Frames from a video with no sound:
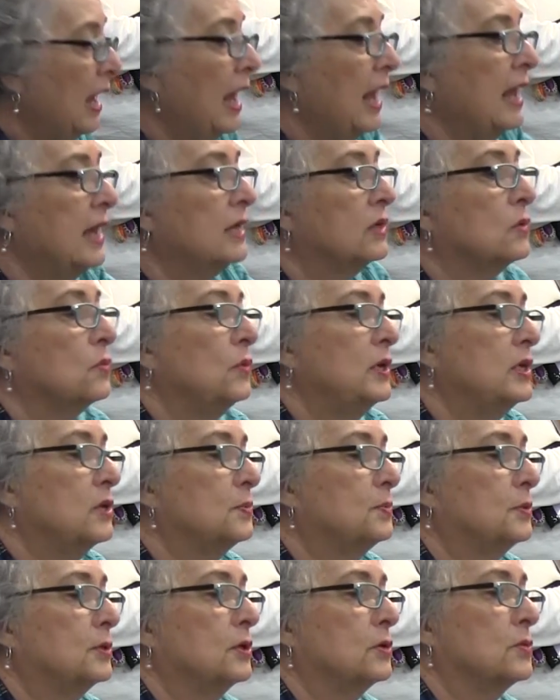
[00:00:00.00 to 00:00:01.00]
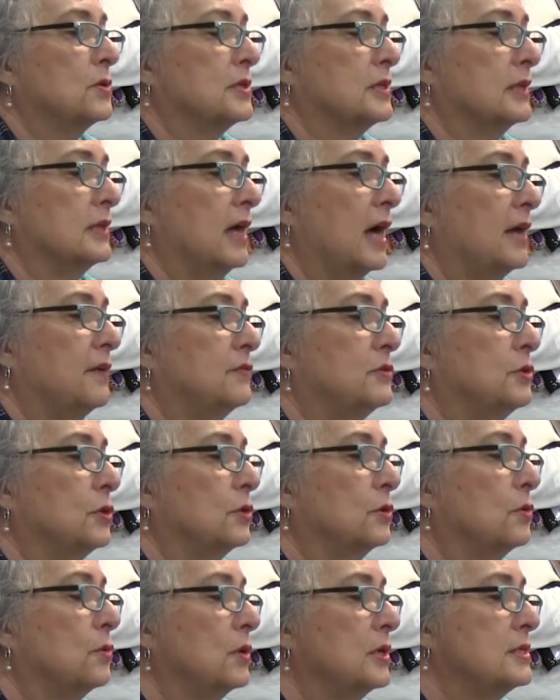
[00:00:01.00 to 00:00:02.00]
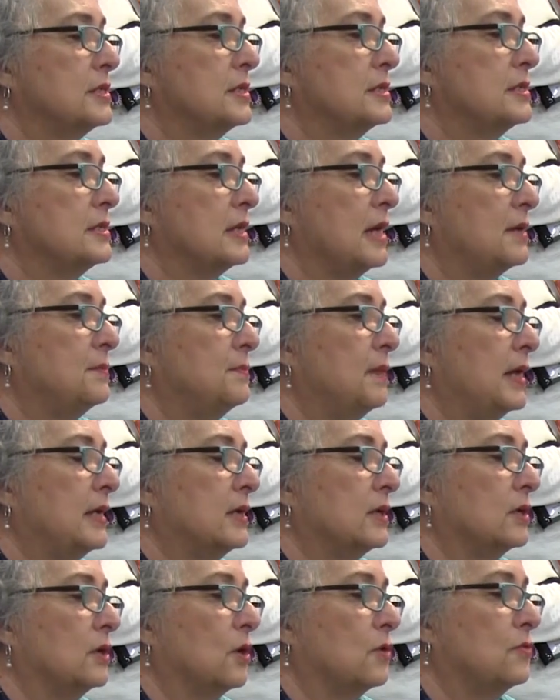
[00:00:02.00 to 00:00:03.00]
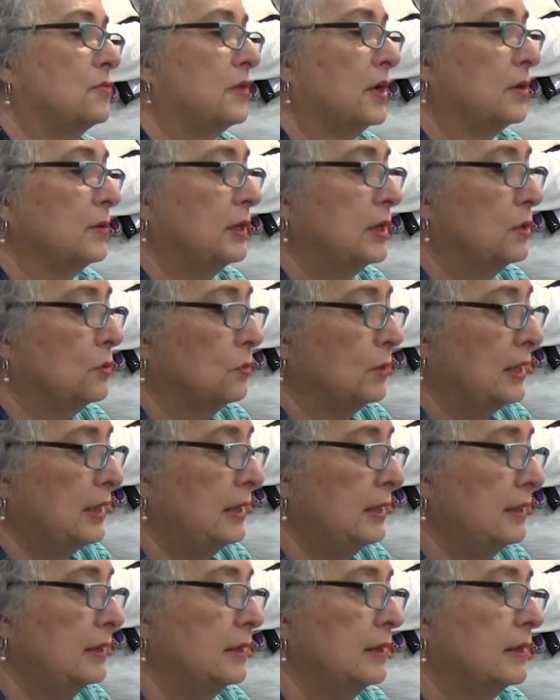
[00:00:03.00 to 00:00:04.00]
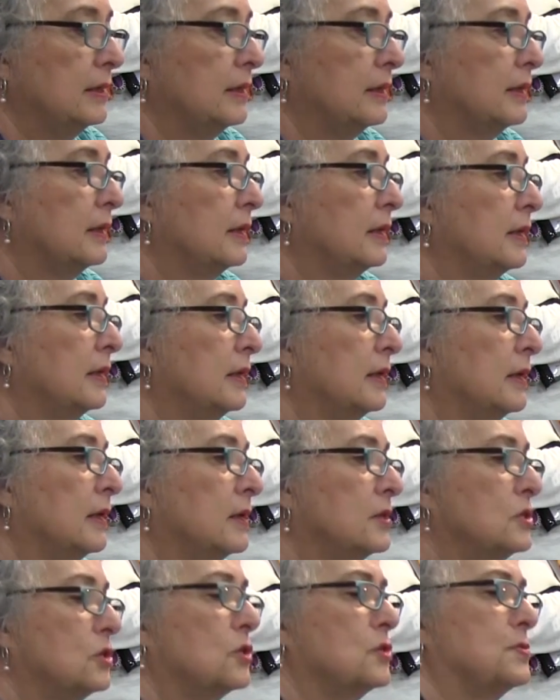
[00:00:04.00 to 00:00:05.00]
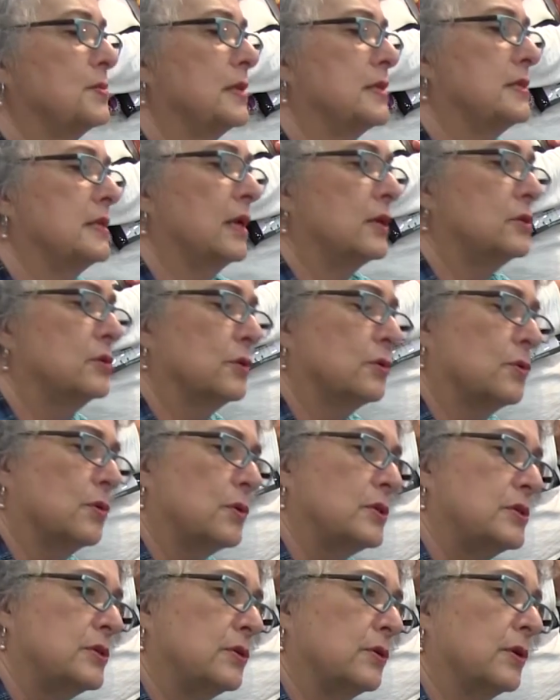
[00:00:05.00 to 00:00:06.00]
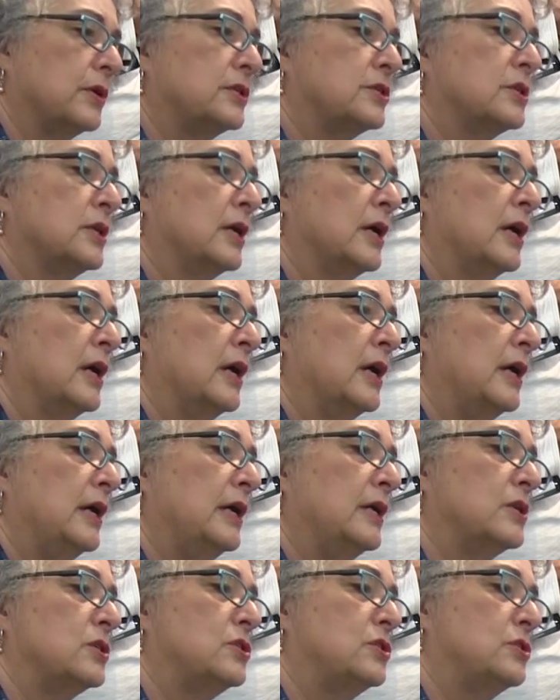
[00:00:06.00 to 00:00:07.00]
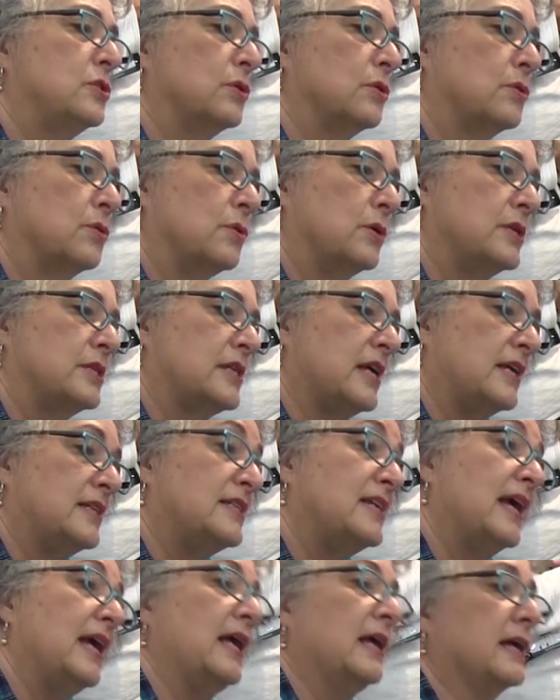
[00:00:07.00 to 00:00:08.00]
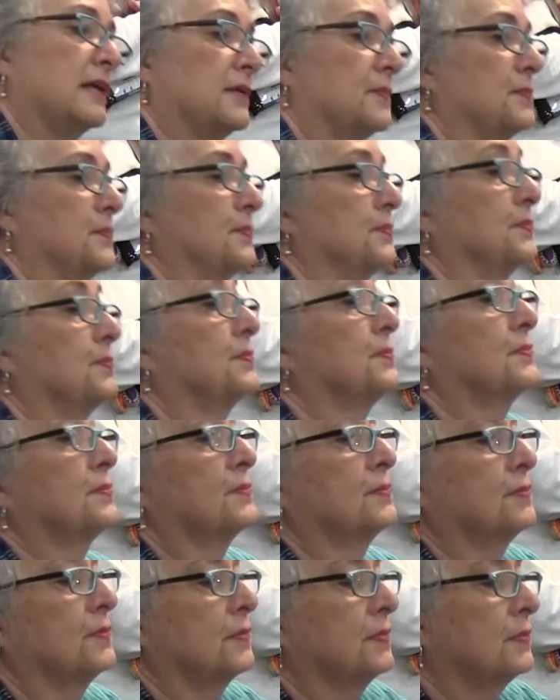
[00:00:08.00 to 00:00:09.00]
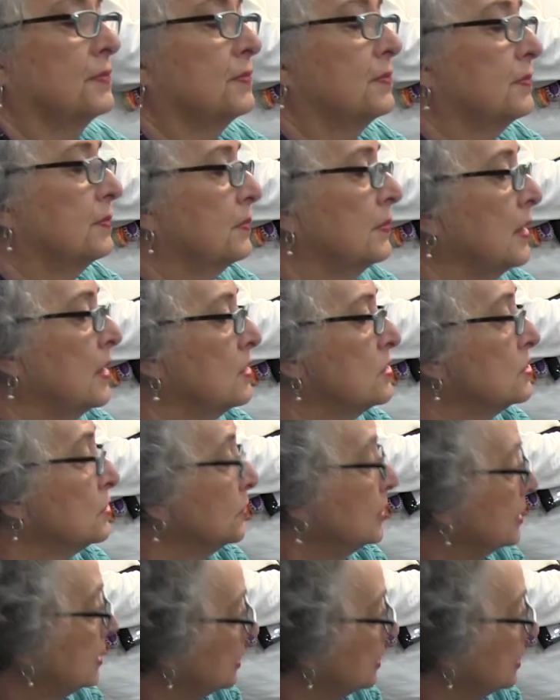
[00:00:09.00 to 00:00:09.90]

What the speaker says: and we could put it with a lot of turquoises and make it go very green. Excuse me, it's not turquoise and orange. It is turquoise and tan. So it